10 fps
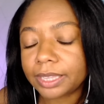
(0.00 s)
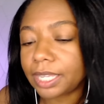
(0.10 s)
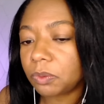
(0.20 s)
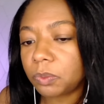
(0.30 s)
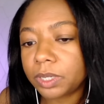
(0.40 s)

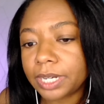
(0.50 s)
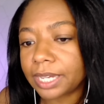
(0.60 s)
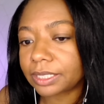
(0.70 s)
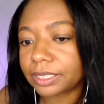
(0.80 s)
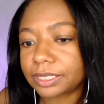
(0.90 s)
They would
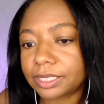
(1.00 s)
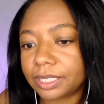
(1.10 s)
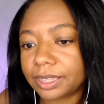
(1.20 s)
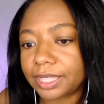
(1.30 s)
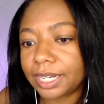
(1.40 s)
not
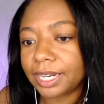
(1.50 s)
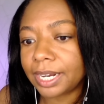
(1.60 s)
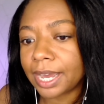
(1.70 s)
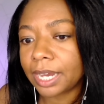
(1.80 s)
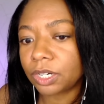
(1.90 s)
listen. They
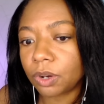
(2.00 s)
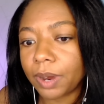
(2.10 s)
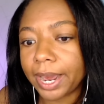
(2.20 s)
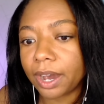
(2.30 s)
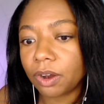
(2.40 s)
did not know
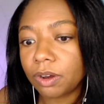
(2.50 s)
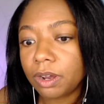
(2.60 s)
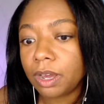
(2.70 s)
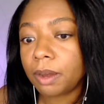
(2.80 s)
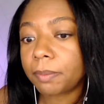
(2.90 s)
how.
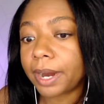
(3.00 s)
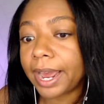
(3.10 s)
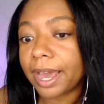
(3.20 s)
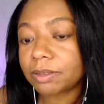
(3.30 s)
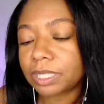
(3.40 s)

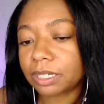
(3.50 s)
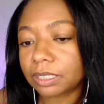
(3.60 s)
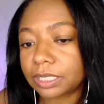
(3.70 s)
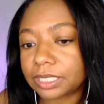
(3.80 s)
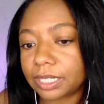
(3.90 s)
Perhaps they'll
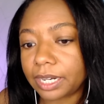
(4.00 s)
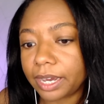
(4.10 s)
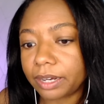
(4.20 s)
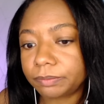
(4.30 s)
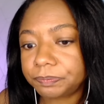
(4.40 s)
listen
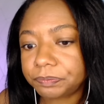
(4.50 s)
now.